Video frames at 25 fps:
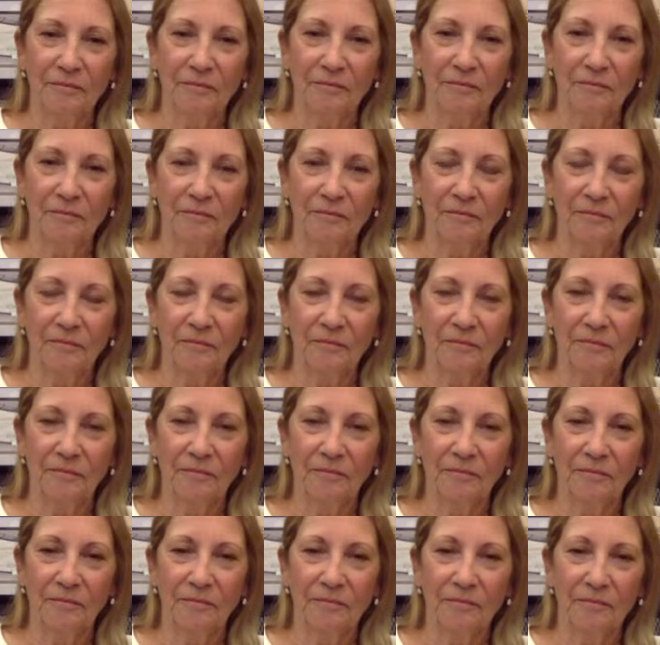
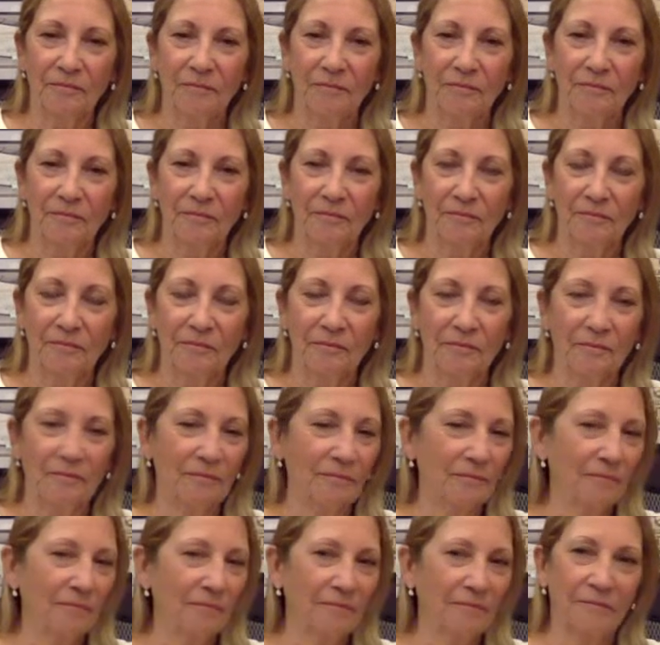
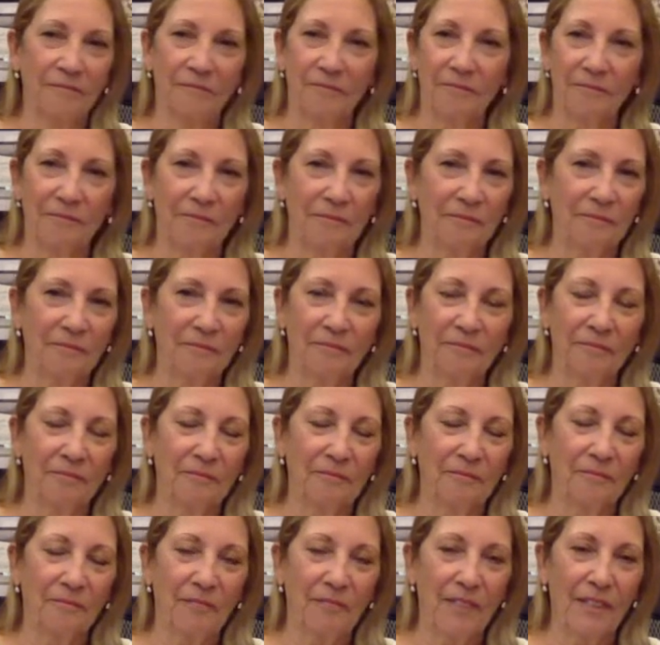
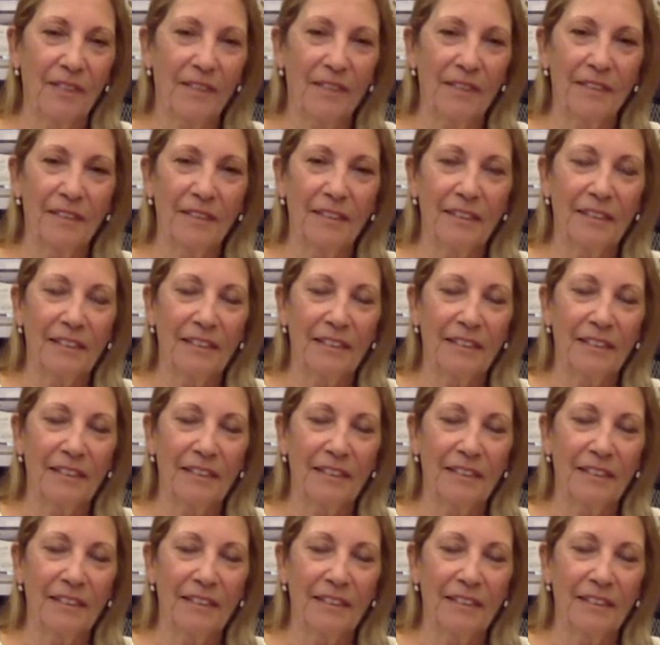No words are spoken by the person on screen.